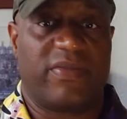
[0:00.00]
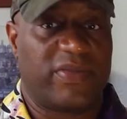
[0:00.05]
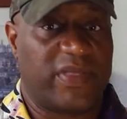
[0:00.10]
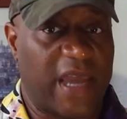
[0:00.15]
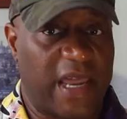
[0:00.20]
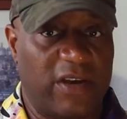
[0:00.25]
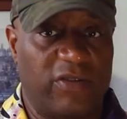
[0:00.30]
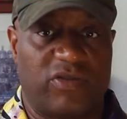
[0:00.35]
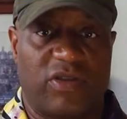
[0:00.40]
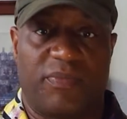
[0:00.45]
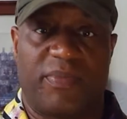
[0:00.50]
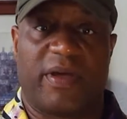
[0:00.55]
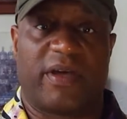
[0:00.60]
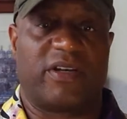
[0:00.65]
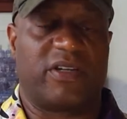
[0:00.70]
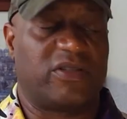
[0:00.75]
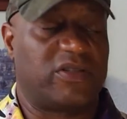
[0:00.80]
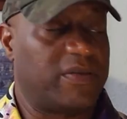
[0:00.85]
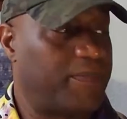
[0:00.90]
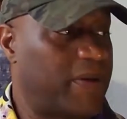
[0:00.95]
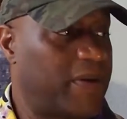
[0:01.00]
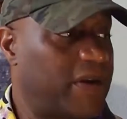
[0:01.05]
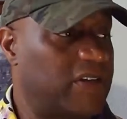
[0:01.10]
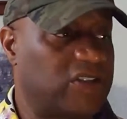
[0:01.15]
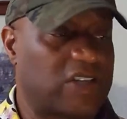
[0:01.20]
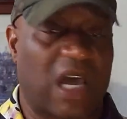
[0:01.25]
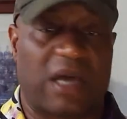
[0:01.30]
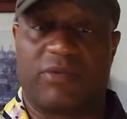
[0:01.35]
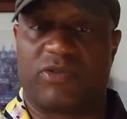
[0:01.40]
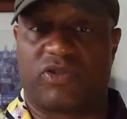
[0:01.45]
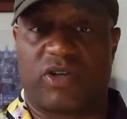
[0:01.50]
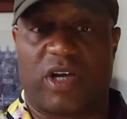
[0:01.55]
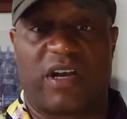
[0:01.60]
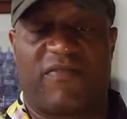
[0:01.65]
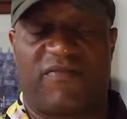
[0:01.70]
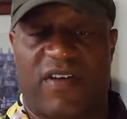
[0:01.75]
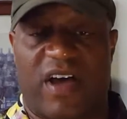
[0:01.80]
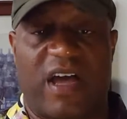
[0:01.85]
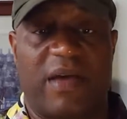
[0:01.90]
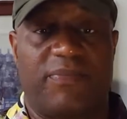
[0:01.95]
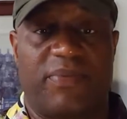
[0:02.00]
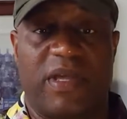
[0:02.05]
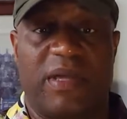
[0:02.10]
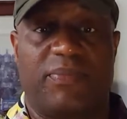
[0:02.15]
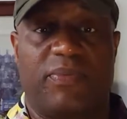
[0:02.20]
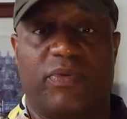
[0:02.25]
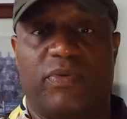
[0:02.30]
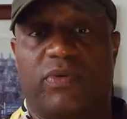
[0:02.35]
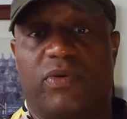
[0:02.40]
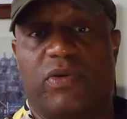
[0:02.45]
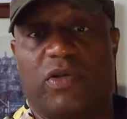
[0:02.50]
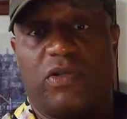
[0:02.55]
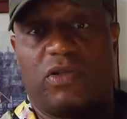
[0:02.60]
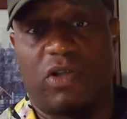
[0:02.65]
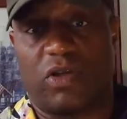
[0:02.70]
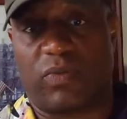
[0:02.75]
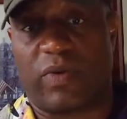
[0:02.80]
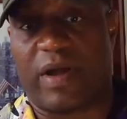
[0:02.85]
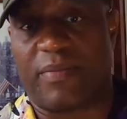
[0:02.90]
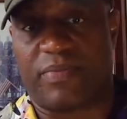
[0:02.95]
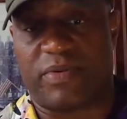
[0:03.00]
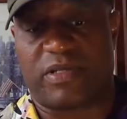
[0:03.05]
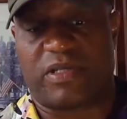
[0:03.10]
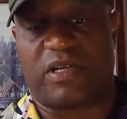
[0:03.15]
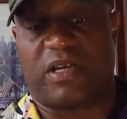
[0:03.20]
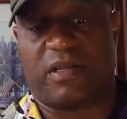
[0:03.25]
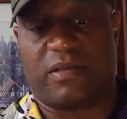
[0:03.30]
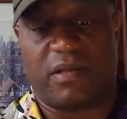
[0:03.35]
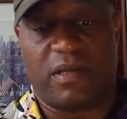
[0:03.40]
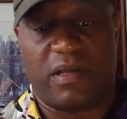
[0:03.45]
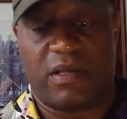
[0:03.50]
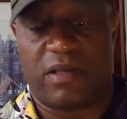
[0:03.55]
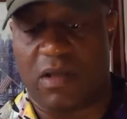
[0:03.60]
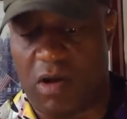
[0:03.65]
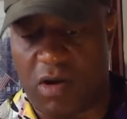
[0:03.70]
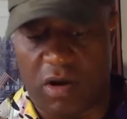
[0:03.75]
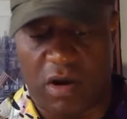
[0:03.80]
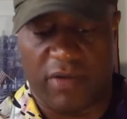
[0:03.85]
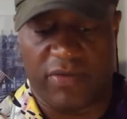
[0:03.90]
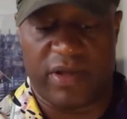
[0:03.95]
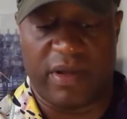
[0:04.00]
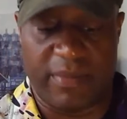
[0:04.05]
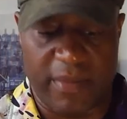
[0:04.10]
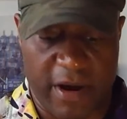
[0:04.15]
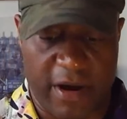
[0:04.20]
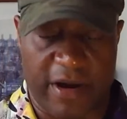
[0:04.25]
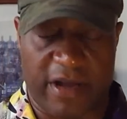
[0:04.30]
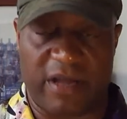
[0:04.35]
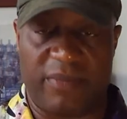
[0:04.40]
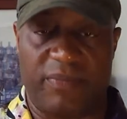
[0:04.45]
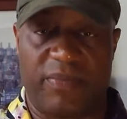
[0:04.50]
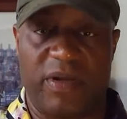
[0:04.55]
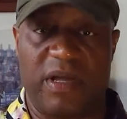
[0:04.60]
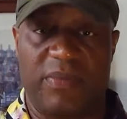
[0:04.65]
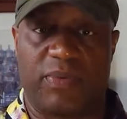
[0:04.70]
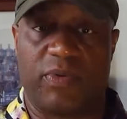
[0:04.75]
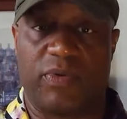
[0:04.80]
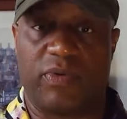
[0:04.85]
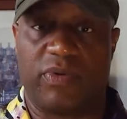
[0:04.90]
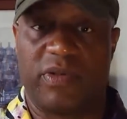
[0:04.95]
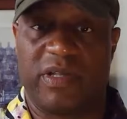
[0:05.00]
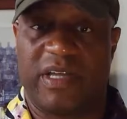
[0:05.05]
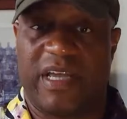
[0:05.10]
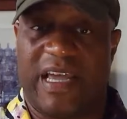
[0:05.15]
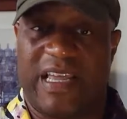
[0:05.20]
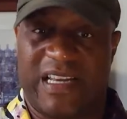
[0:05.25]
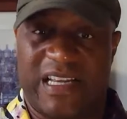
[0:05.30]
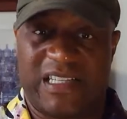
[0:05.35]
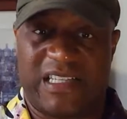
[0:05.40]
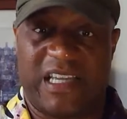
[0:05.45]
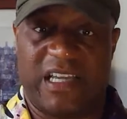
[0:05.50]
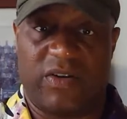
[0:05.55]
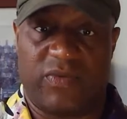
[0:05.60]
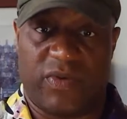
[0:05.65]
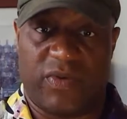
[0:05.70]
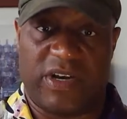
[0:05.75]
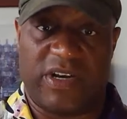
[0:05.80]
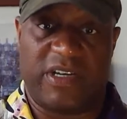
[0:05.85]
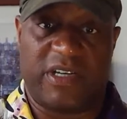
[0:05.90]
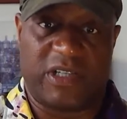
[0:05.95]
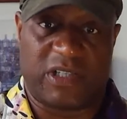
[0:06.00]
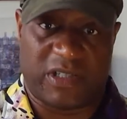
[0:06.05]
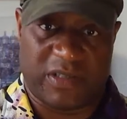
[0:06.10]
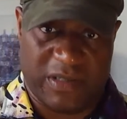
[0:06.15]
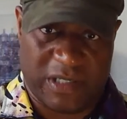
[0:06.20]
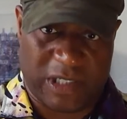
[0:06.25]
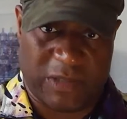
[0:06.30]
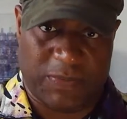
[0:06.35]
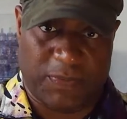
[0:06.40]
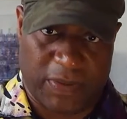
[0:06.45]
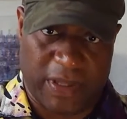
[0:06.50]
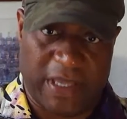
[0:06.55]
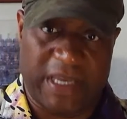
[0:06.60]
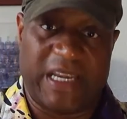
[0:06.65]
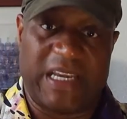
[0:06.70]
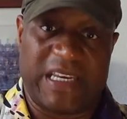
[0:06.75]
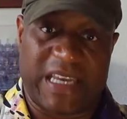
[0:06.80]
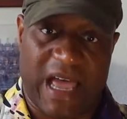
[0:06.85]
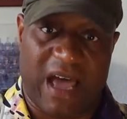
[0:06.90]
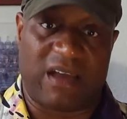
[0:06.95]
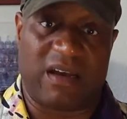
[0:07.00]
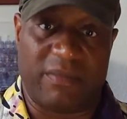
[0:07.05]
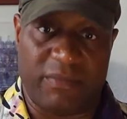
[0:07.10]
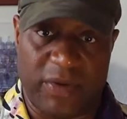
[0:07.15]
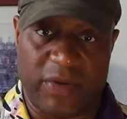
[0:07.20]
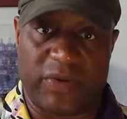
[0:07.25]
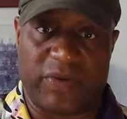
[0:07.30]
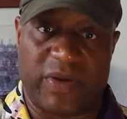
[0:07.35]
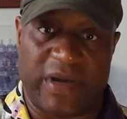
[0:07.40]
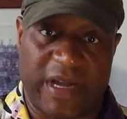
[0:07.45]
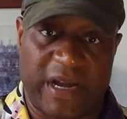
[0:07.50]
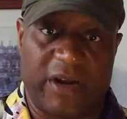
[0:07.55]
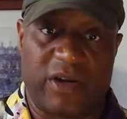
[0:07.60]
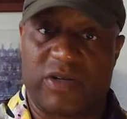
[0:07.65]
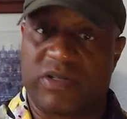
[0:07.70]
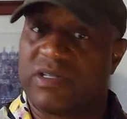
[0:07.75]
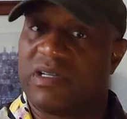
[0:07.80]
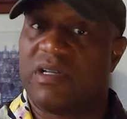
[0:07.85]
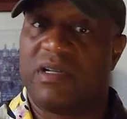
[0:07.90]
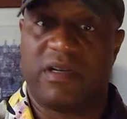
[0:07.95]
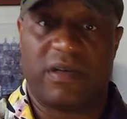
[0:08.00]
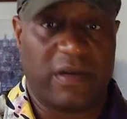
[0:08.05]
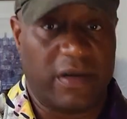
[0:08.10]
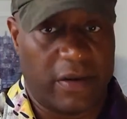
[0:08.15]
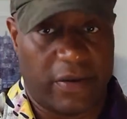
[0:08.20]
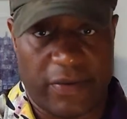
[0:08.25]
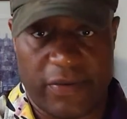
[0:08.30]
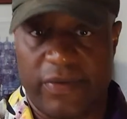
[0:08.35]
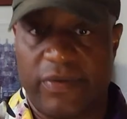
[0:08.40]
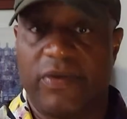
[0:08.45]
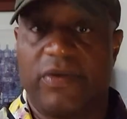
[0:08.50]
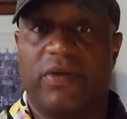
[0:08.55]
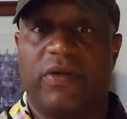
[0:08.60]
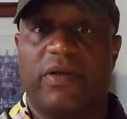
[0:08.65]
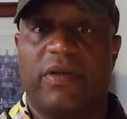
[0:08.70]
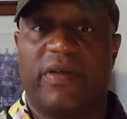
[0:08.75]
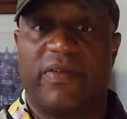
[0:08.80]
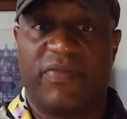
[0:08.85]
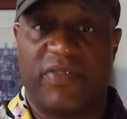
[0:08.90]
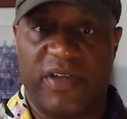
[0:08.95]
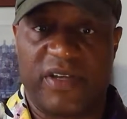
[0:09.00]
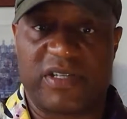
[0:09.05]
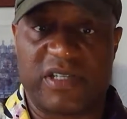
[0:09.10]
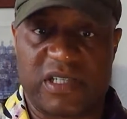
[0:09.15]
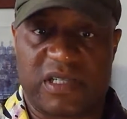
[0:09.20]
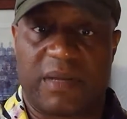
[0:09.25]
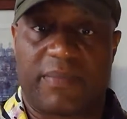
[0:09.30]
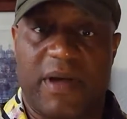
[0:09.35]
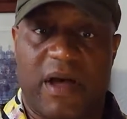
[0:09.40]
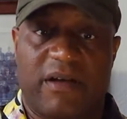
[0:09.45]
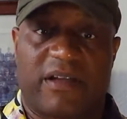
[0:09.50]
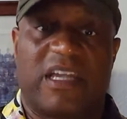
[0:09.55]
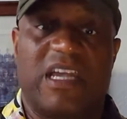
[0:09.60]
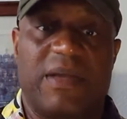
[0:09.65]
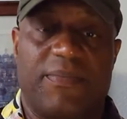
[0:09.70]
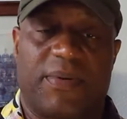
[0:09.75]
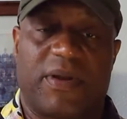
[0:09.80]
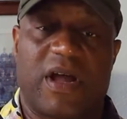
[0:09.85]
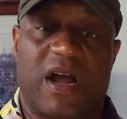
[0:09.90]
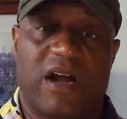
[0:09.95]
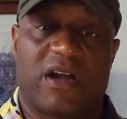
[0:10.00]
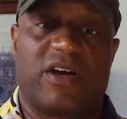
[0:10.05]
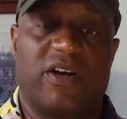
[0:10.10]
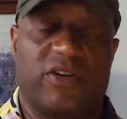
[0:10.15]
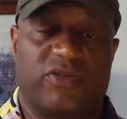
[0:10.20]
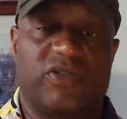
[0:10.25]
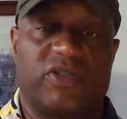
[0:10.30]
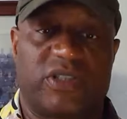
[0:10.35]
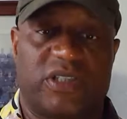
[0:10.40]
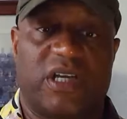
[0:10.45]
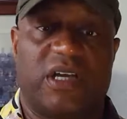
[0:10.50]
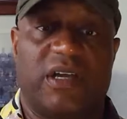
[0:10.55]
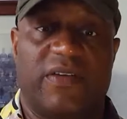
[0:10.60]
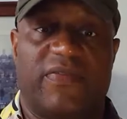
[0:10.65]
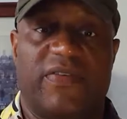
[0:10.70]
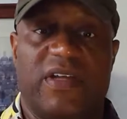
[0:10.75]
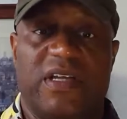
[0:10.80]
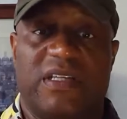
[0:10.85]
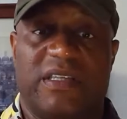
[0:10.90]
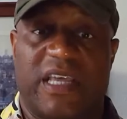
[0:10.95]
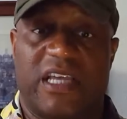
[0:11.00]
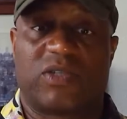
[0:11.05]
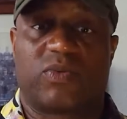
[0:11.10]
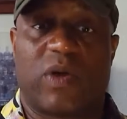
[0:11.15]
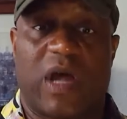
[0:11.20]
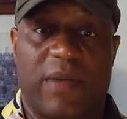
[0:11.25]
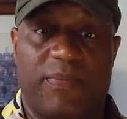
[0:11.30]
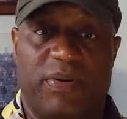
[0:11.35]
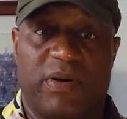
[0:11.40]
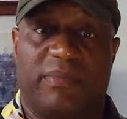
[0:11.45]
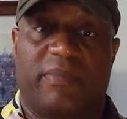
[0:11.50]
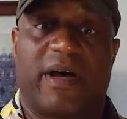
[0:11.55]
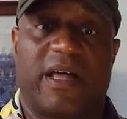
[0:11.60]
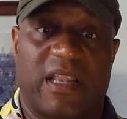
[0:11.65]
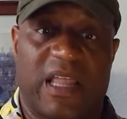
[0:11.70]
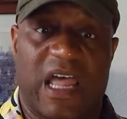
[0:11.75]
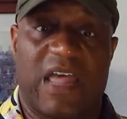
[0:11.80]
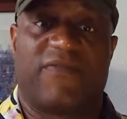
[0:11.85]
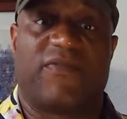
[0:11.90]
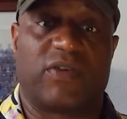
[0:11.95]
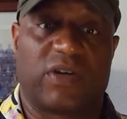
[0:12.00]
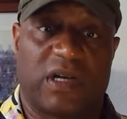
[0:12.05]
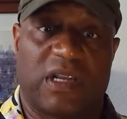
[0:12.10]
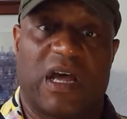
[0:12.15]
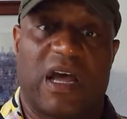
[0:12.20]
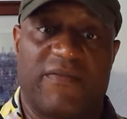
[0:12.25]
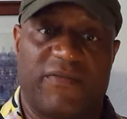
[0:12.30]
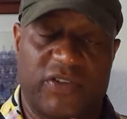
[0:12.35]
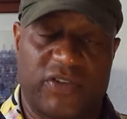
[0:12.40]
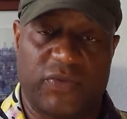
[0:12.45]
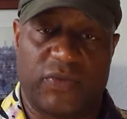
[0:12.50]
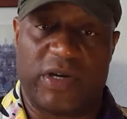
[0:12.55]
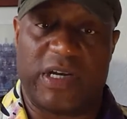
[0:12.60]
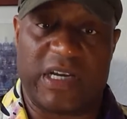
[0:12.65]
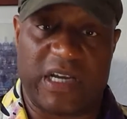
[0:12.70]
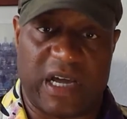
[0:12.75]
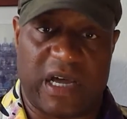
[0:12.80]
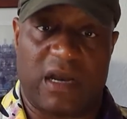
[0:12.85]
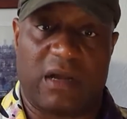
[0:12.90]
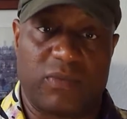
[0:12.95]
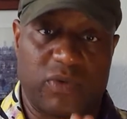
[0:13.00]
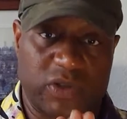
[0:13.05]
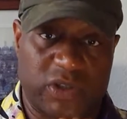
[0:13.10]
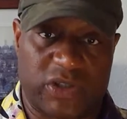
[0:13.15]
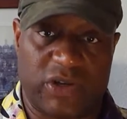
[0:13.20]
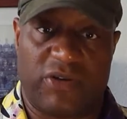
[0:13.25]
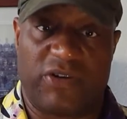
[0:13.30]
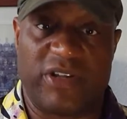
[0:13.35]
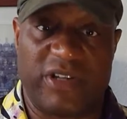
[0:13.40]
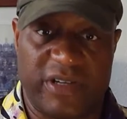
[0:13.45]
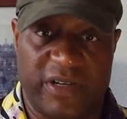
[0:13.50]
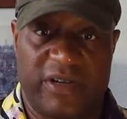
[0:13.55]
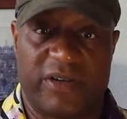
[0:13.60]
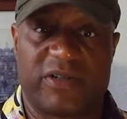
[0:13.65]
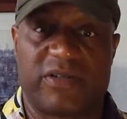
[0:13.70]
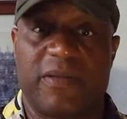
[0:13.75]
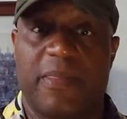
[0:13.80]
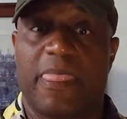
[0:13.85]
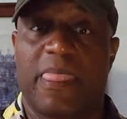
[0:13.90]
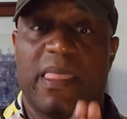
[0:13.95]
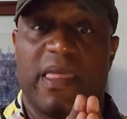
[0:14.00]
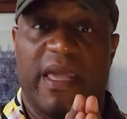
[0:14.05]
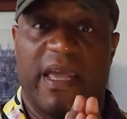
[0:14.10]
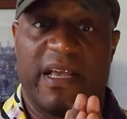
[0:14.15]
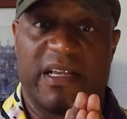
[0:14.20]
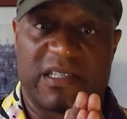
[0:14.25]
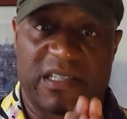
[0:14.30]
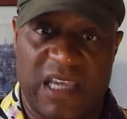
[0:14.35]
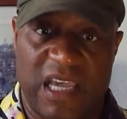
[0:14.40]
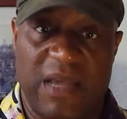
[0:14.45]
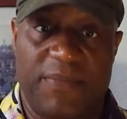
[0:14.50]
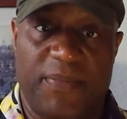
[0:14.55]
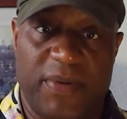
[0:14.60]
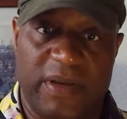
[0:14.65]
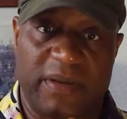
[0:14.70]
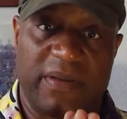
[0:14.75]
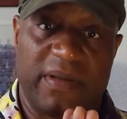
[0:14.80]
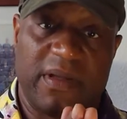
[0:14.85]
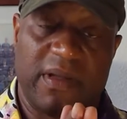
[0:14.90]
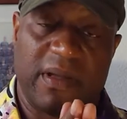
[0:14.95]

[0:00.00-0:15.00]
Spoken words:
They need to do a better job of trying to find people to represent all the American people, and let's get rid of this splitting down the middle hairs. No, this is about keeping our country safe. That's why I put my life on the line for 29, almost 30 years, is keeping